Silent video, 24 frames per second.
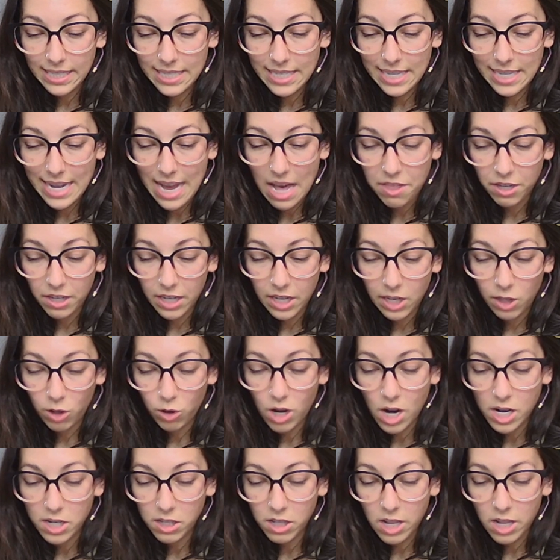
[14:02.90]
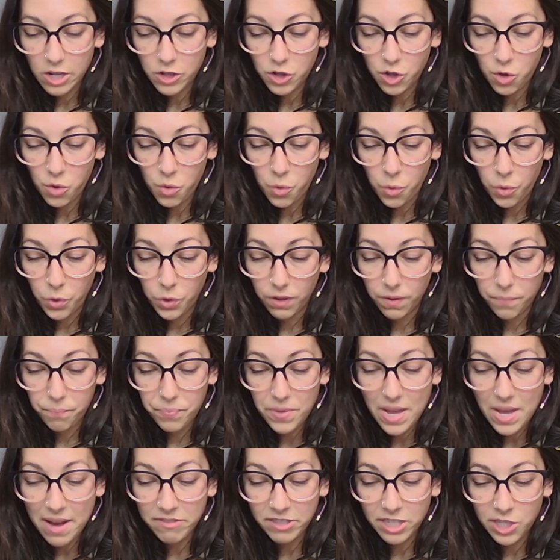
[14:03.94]
together in chronological order
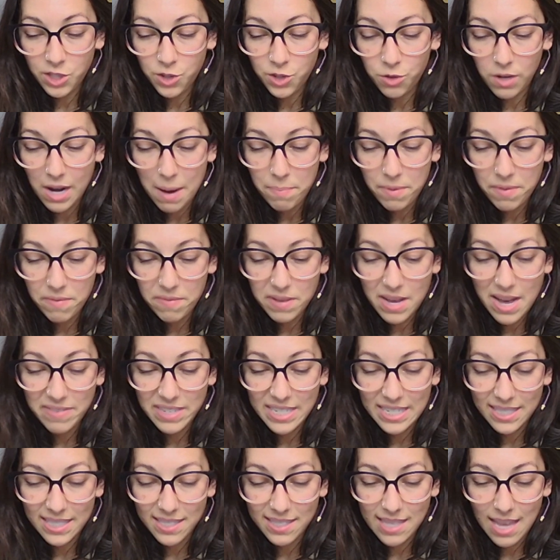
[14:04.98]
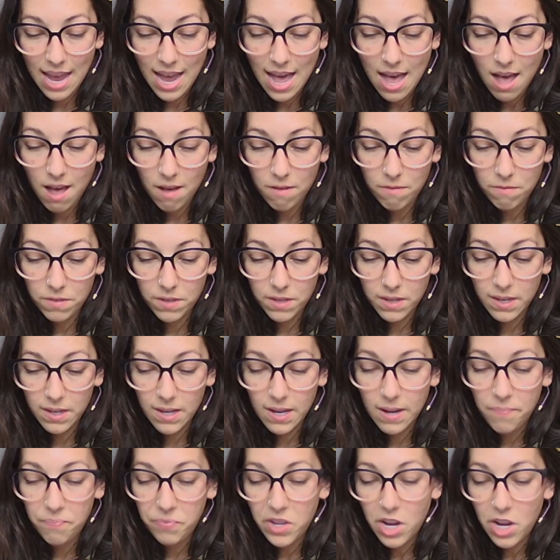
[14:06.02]
every scrap of evidence they have.
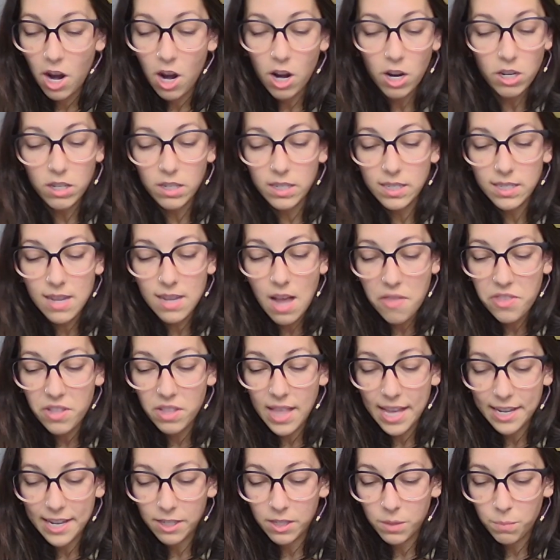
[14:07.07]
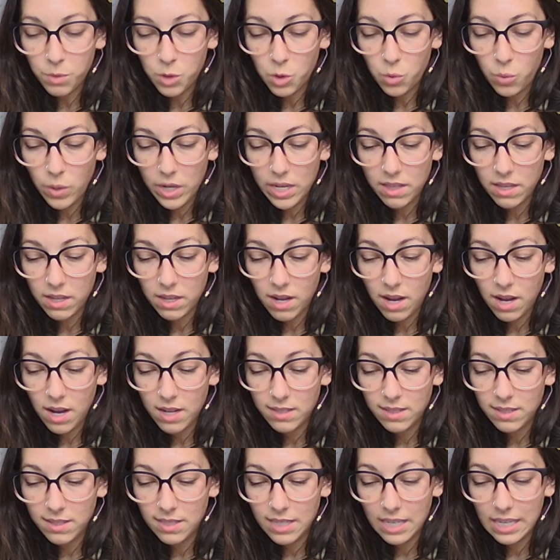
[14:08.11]
Harker has got the letters between the
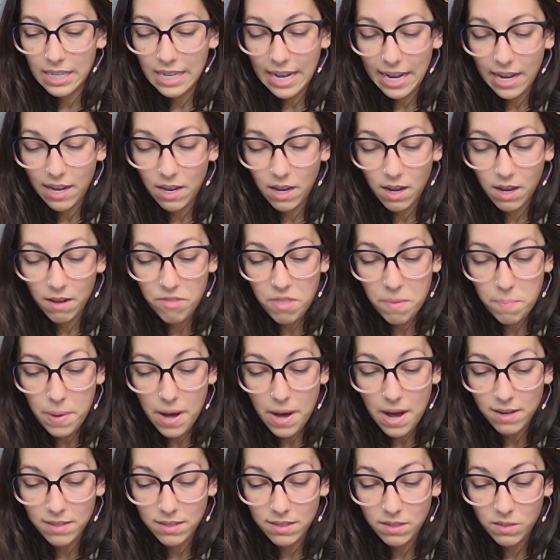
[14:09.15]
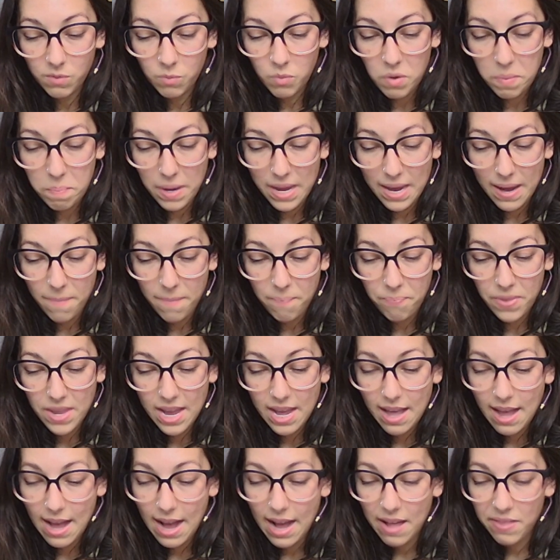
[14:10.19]
consignee of the boxes of Whitby
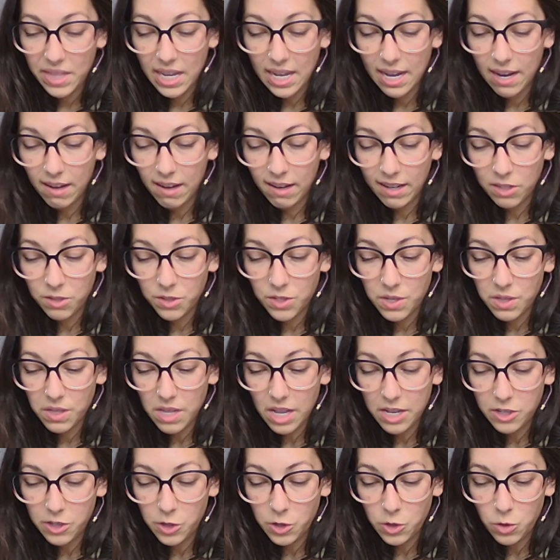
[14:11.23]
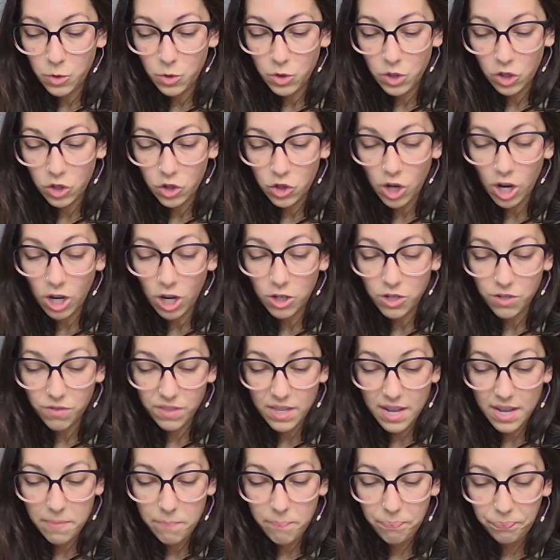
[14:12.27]
and the carriers in London who took charge of
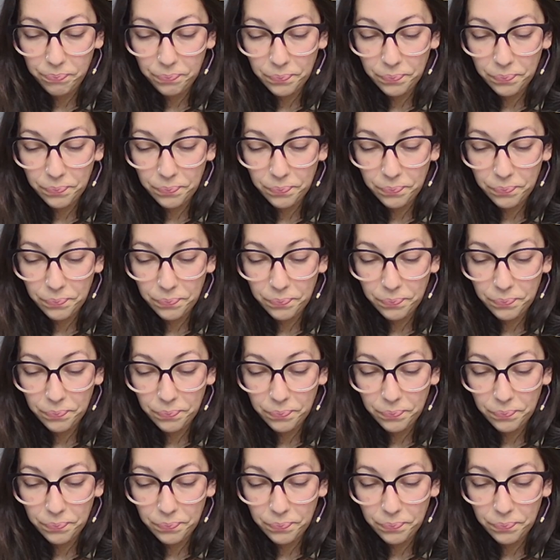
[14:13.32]
them.